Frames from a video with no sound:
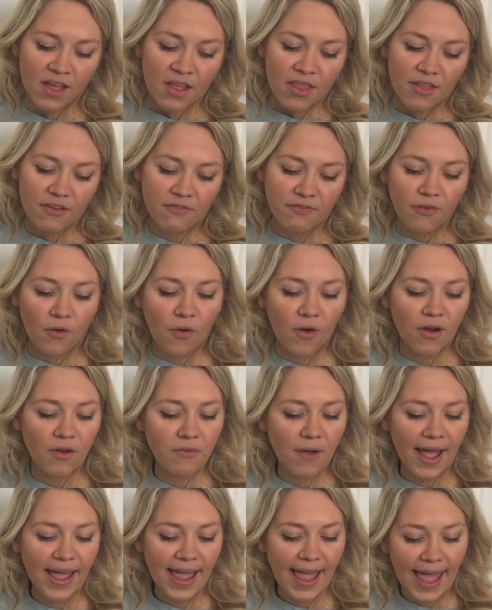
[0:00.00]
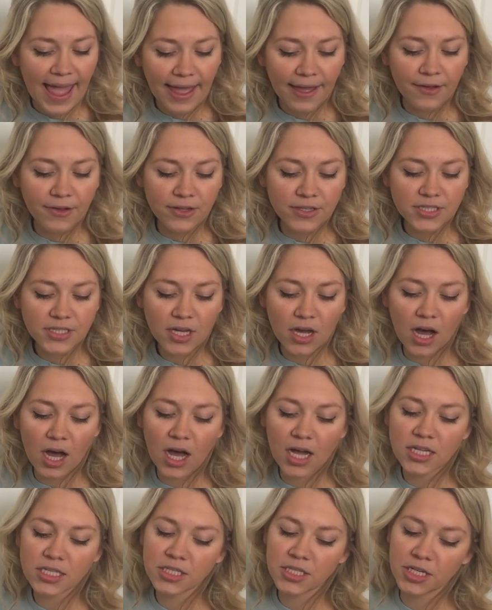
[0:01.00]
The 4 right angles
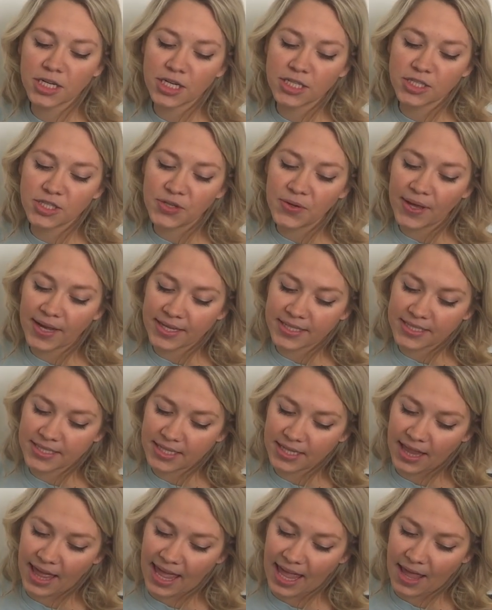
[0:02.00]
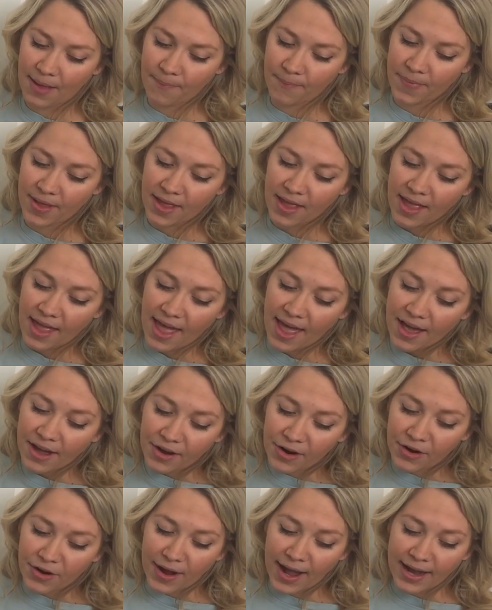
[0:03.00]
caused her to exclaim, and
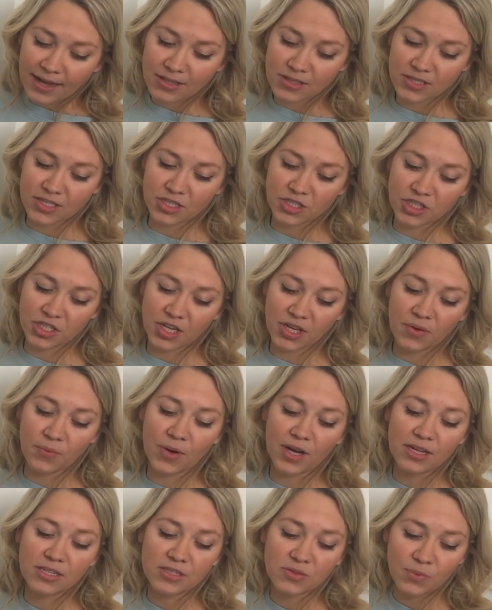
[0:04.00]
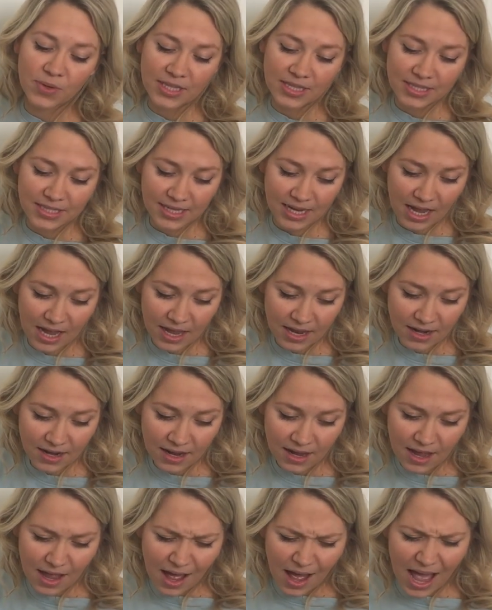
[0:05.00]
correct she was when done.
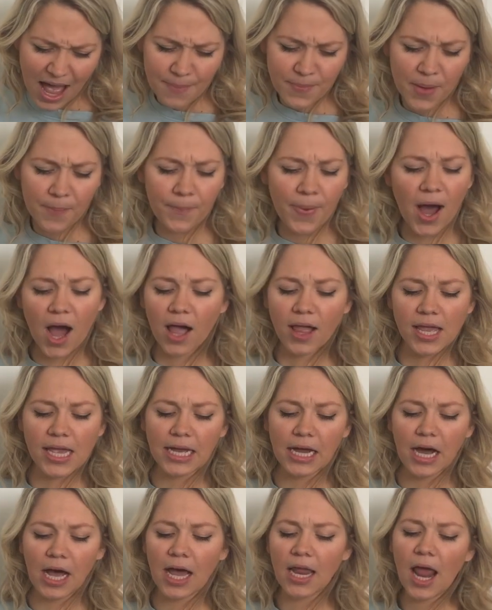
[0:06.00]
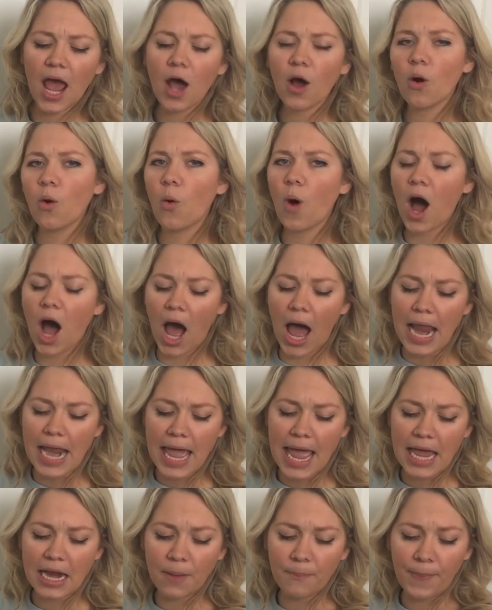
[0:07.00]
I'm a polygon, a quad,
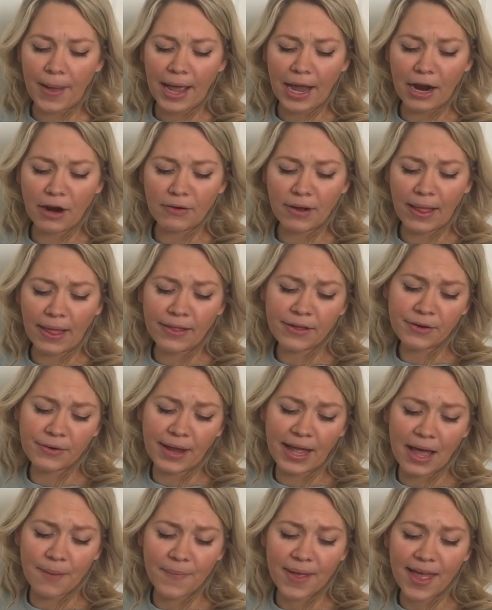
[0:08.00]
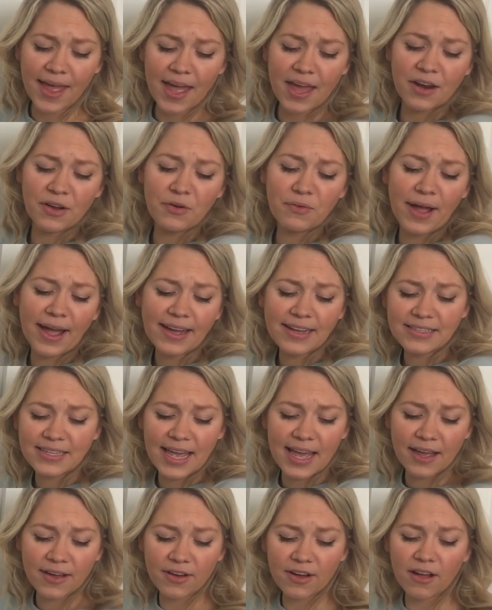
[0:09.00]
and a parallelogram, and a
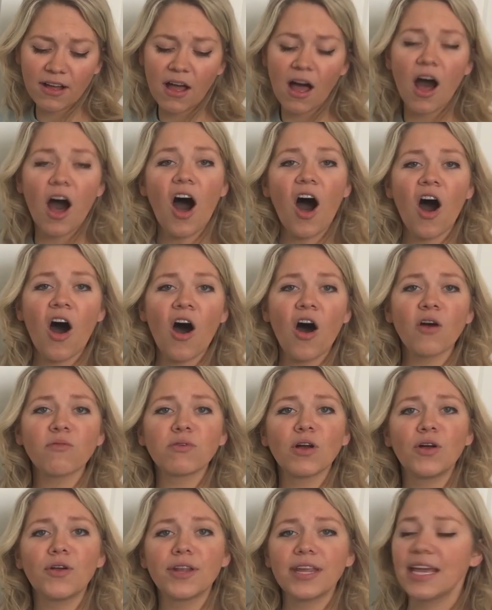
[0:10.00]
rectangle, all rolled